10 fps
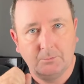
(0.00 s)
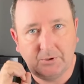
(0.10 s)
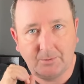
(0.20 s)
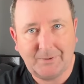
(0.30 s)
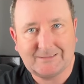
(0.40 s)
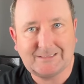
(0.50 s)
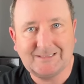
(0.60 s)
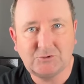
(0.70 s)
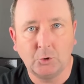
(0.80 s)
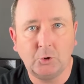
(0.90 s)
but the betting
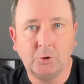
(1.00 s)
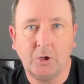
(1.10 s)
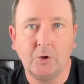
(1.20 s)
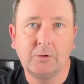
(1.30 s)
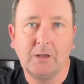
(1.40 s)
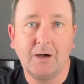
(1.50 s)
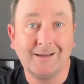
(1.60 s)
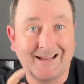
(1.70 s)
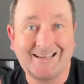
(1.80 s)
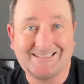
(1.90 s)
is all
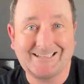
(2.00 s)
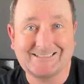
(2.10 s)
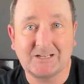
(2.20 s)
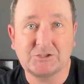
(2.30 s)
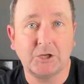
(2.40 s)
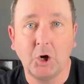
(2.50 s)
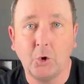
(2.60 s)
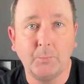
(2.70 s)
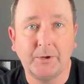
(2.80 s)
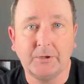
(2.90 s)
online, and it is actually
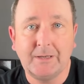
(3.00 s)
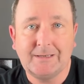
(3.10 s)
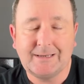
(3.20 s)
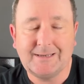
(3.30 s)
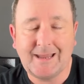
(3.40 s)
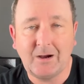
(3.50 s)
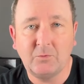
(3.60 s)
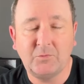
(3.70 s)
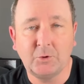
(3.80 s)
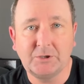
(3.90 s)
open
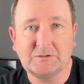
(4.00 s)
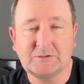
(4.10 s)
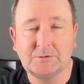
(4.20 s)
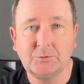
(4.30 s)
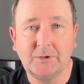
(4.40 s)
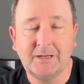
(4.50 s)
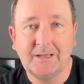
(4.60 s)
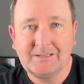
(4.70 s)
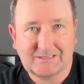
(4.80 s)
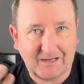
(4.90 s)
now for you to
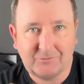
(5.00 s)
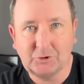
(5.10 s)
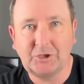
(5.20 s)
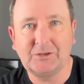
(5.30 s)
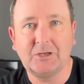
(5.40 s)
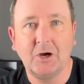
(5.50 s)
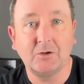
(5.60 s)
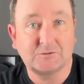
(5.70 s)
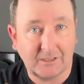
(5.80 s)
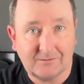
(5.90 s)
have a look at the
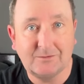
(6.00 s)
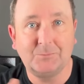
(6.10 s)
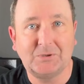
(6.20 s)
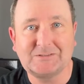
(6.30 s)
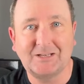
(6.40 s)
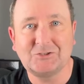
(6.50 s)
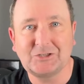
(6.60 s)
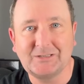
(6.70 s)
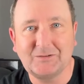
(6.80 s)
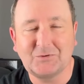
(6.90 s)
odds and
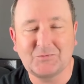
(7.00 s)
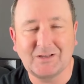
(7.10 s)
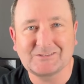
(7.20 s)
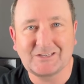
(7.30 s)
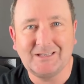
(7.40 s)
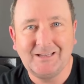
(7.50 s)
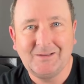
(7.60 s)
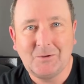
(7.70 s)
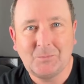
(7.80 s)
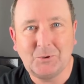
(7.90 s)
potentially, if you fancy,
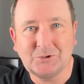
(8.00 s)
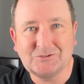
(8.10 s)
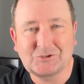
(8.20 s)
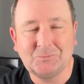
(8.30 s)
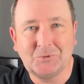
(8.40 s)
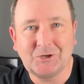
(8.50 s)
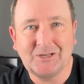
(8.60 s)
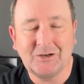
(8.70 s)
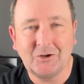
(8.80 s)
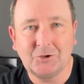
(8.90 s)
putting some
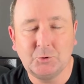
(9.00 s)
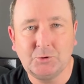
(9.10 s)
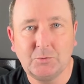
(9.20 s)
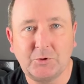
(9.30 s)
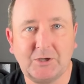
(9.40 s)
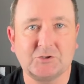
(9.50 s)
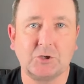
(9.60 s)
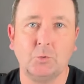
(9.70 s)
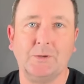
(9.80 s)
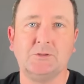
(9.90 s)
money on who you think is
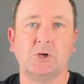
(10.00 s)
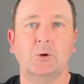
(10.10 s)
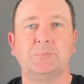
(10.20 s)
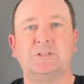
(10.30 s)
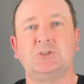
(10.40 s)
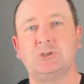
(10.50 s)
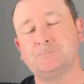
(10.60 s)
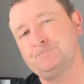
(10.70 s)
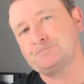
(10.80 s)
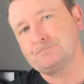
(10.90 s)
going to win the competition.